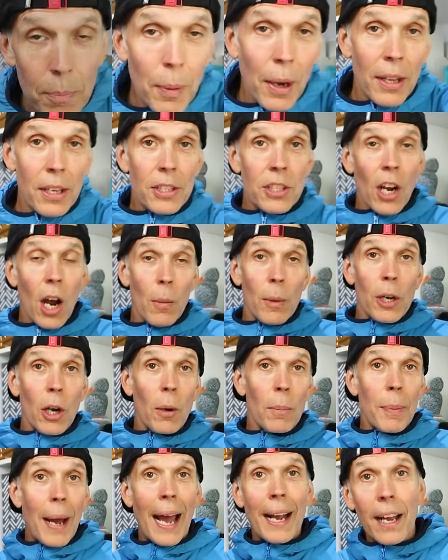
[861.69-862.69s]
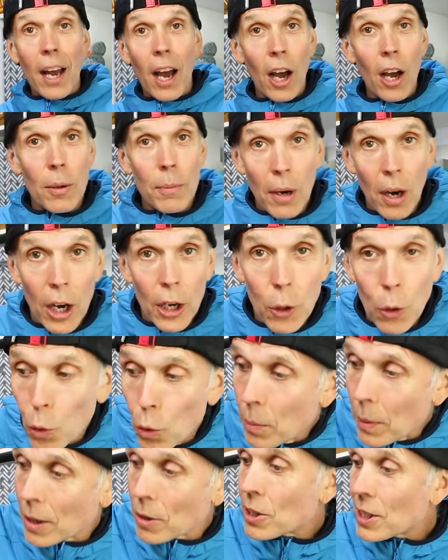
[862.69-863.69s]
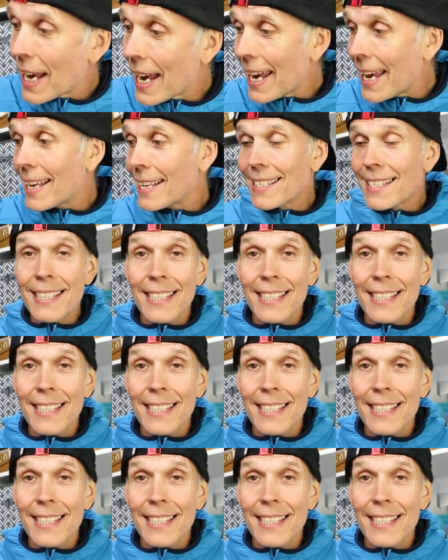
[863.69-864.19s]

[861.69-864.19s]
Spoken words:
by the time we got back home, I'd almost hit